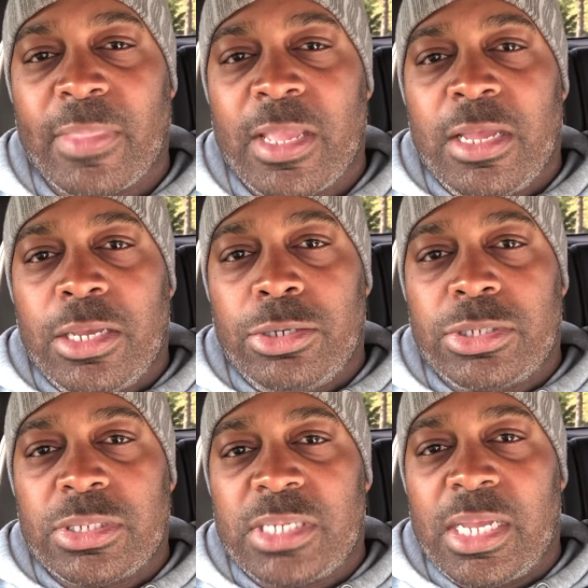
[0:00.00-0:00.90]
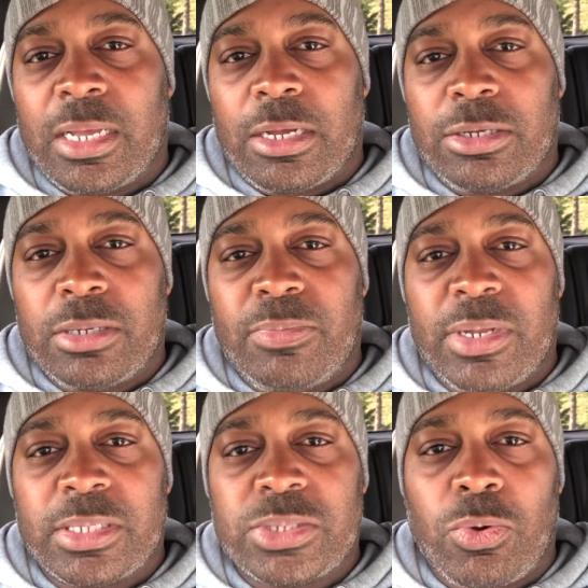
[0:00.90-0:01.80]
You should see a good bit
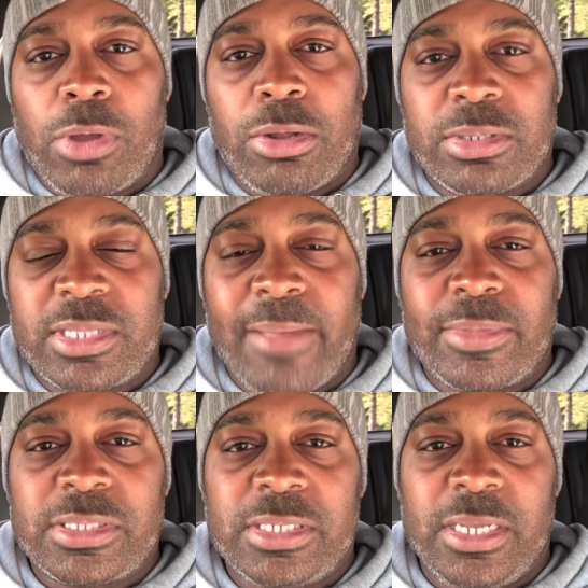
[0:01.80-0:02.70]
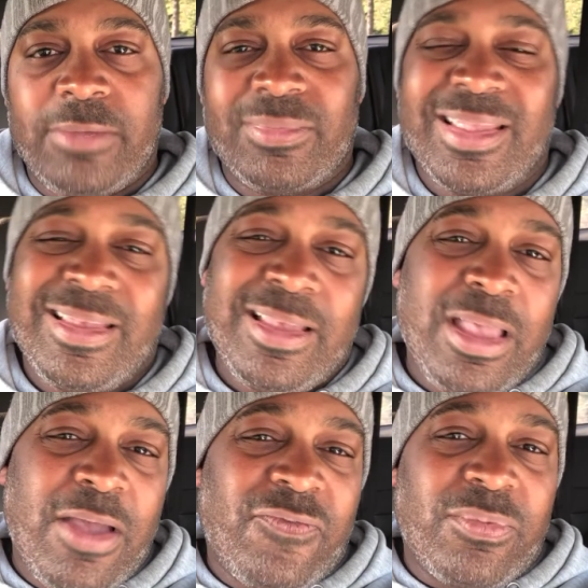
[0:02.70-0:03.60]
of soil on top of the seed.
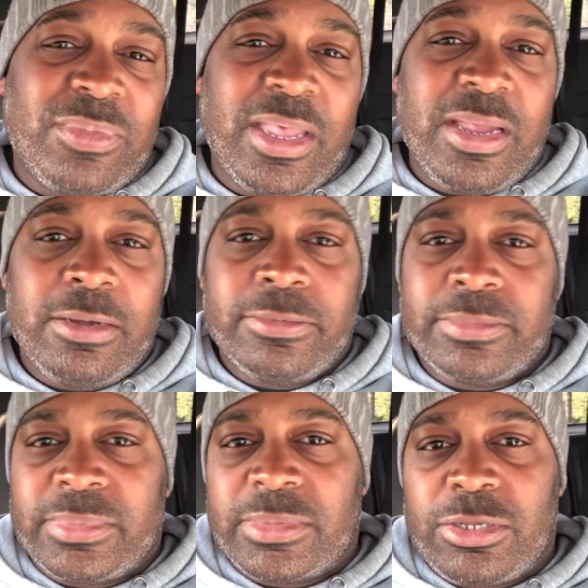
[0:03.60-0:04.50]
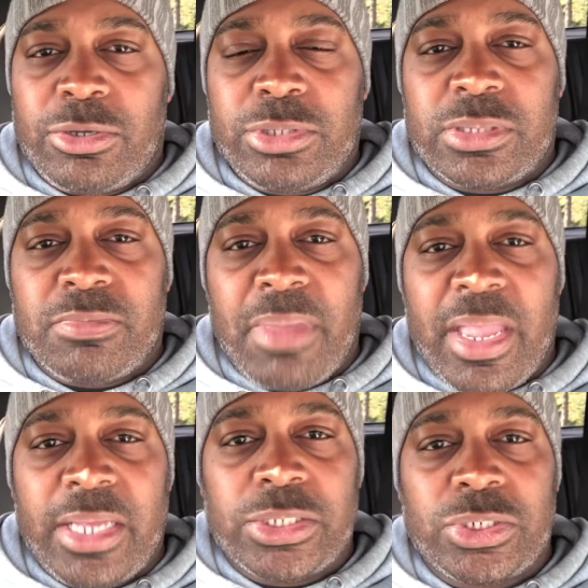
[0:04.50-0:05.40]
From there, you're just
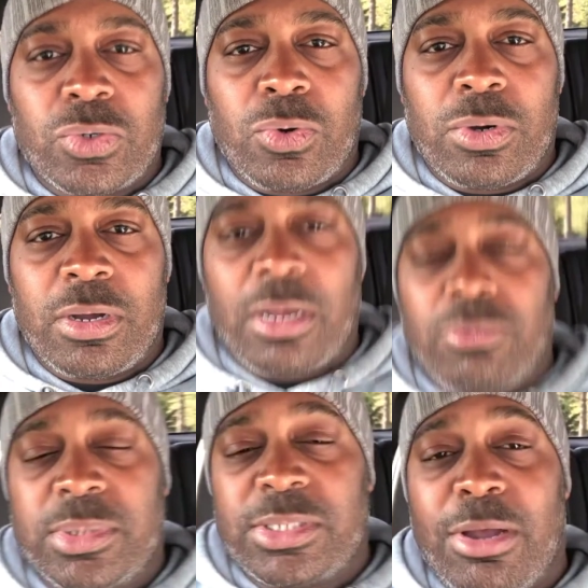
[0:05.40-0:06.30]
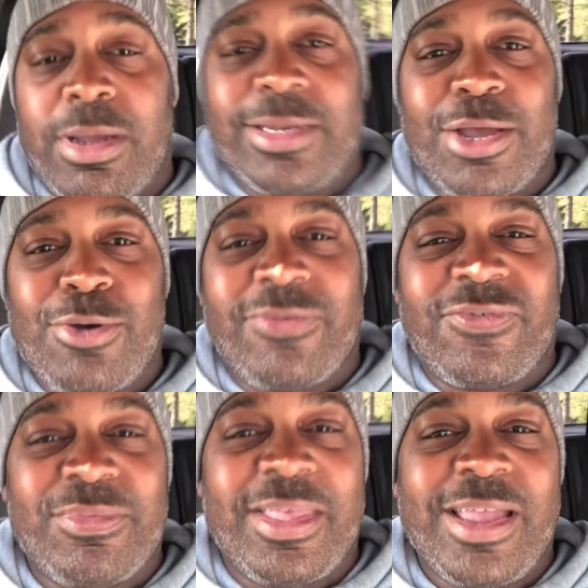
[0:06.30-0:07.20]
making sure,
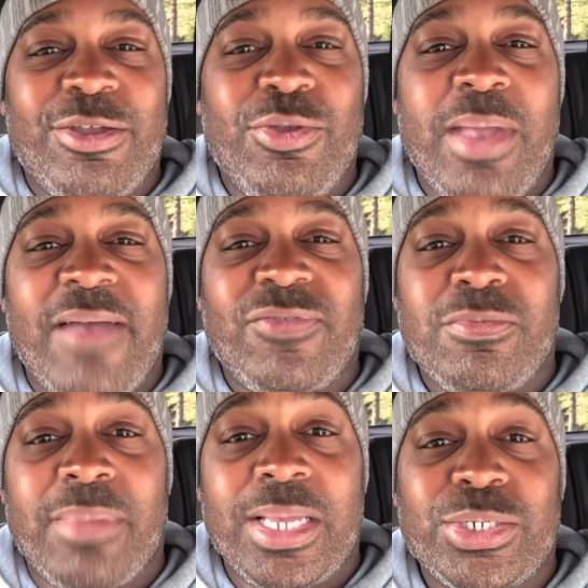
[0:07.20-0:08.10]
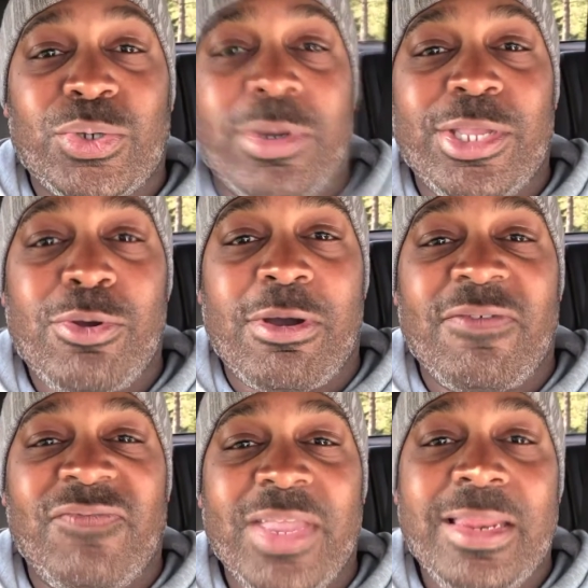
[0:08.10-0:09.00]
from there you have to make sure you are
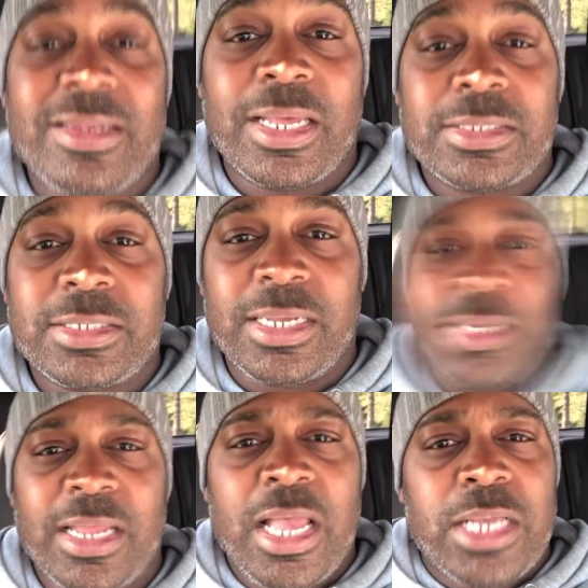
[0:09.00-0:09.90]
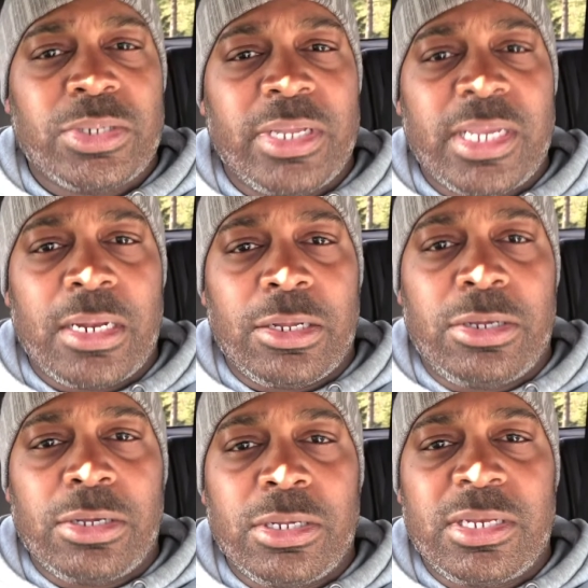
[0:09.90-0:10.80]
feeding that seed. So get a
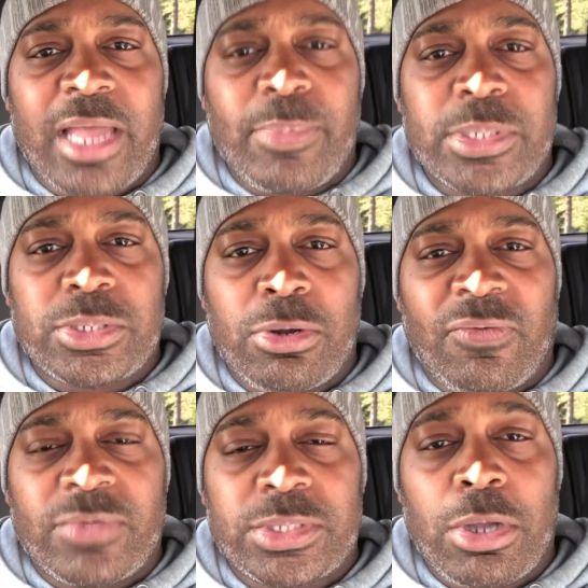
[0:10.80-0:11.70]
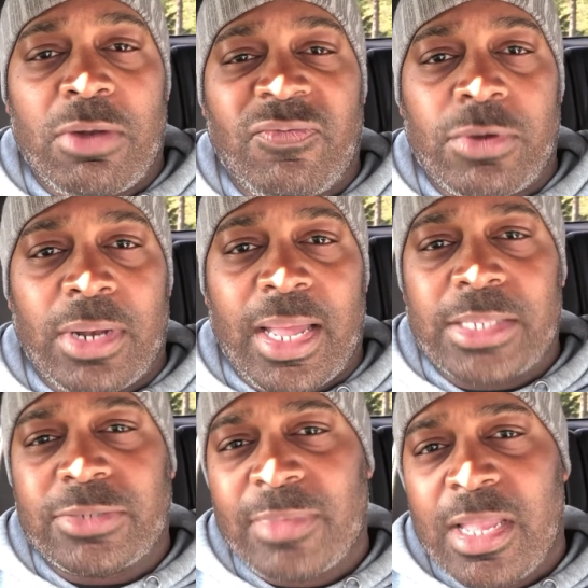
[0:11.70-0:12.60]
good type of starter
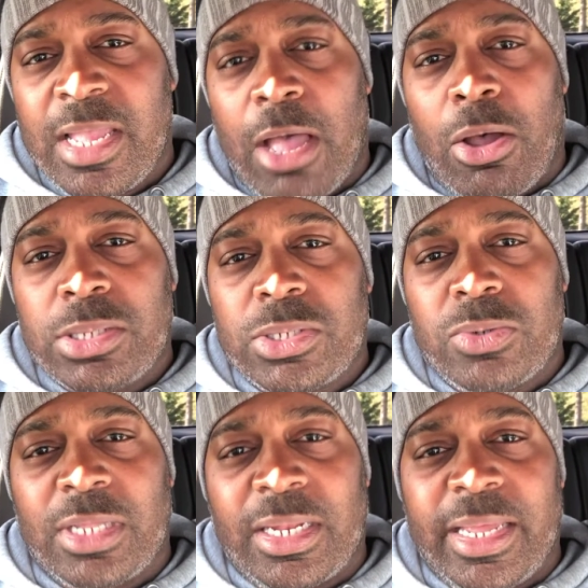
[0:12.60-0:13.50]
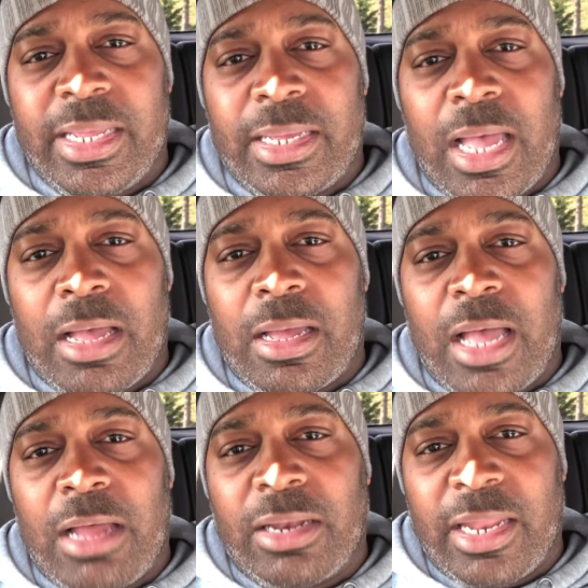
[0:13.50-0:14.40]
fertilizer. Also in the link,
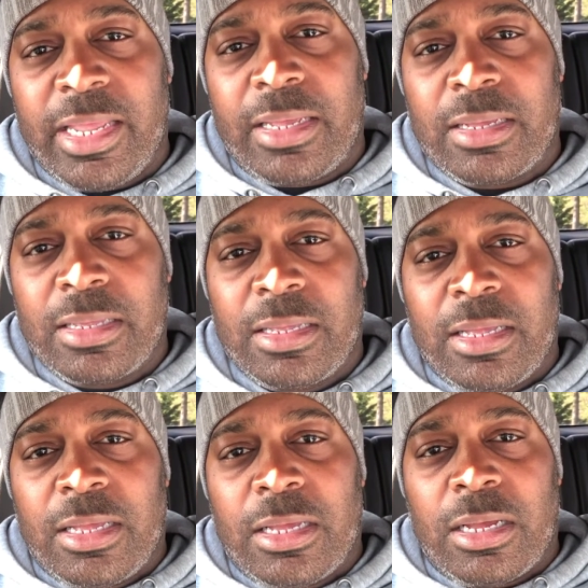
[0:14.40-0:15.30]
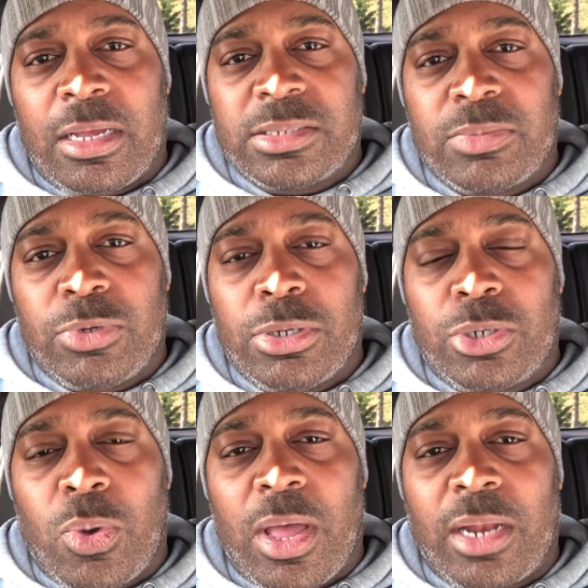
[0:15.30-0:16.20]
I'll link some good
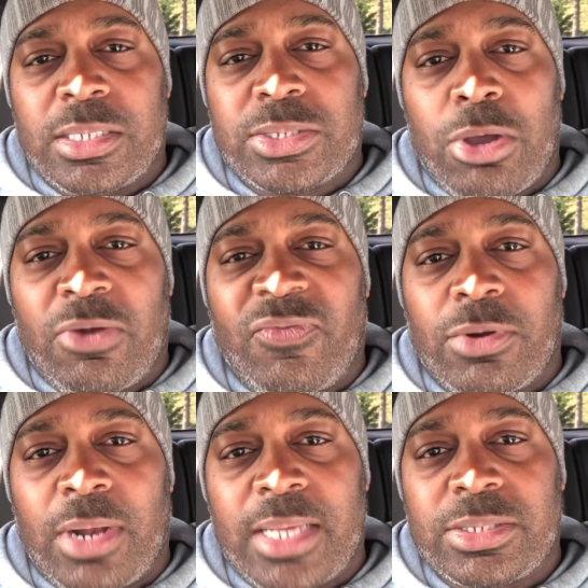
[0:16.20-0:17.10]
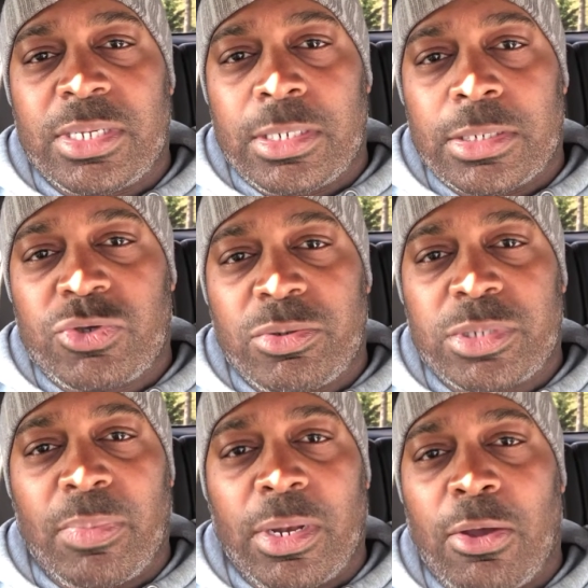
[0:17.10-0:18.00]
quality starter fertilizer in the description
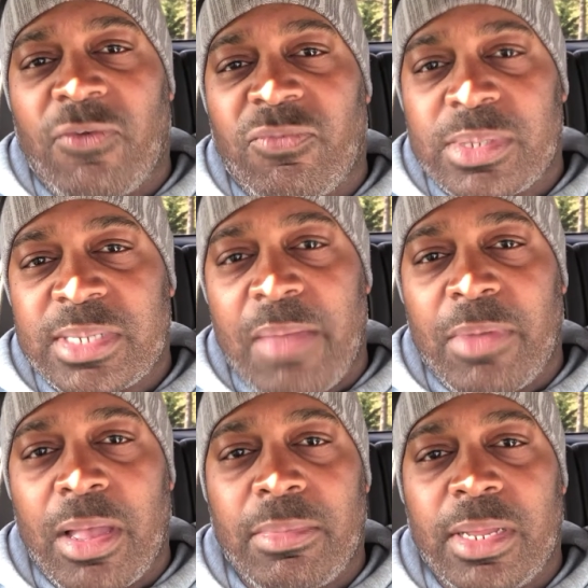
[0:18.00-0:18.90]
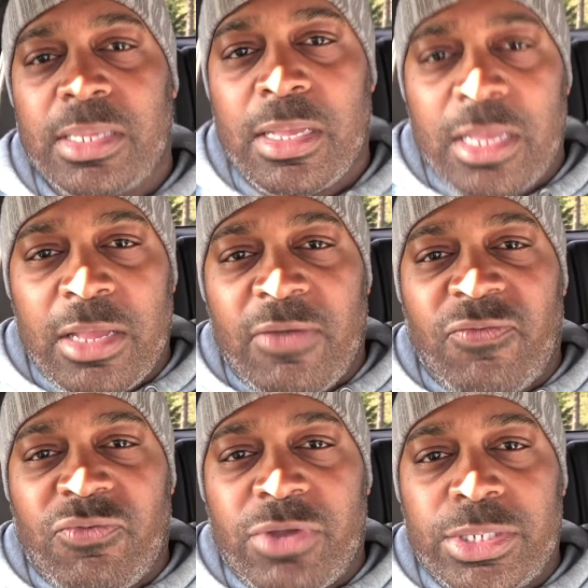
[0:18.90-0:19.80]
below from the same company,
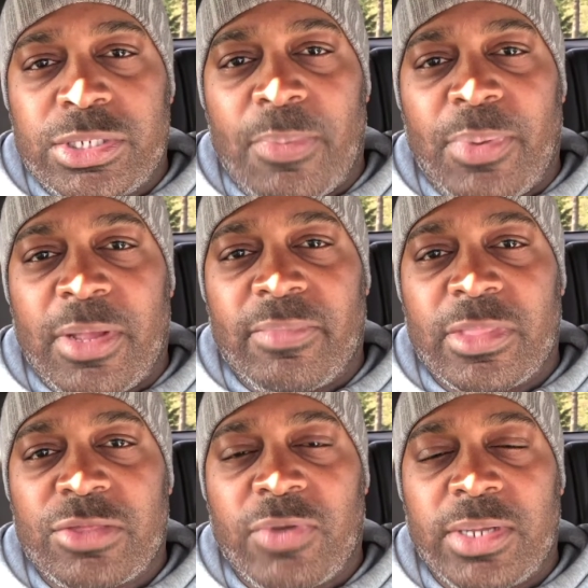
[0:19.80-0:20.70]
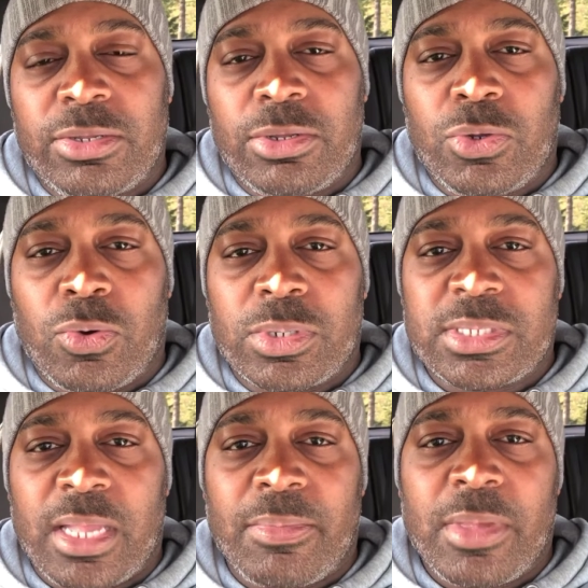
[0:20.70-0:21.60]
free shipping straight to your
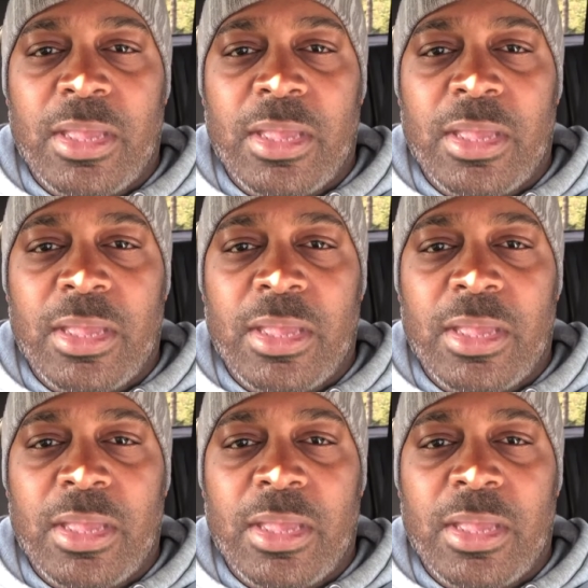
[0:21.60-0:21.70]
doorstep.